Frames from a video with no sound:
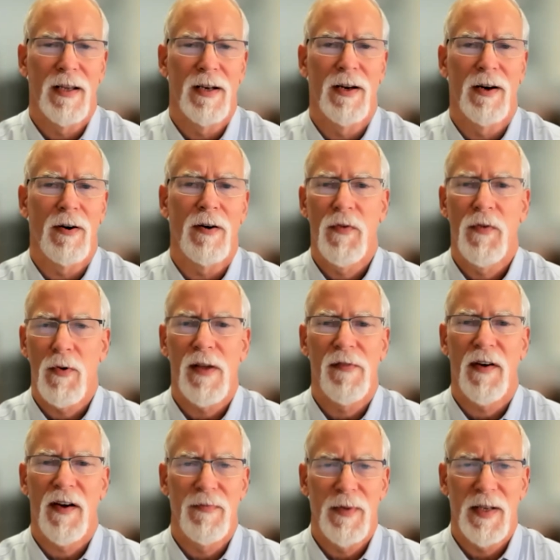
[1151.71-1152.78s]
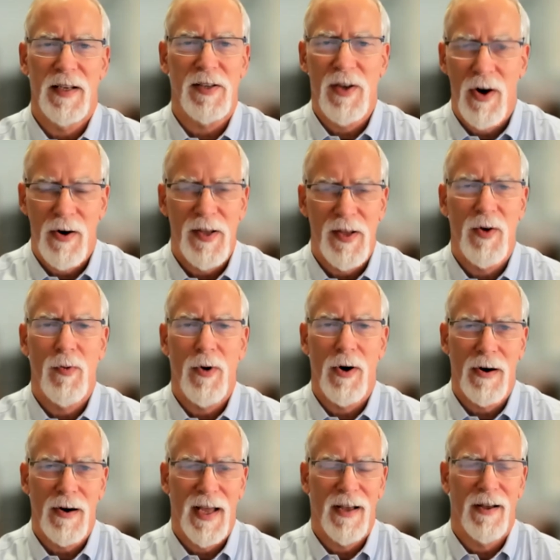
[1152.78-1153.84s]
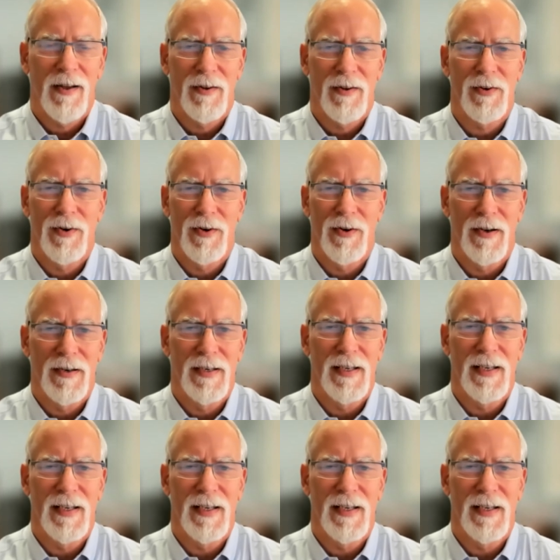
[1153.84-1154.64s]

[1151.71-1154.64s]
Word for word: you know, a 45 minute cardio workout on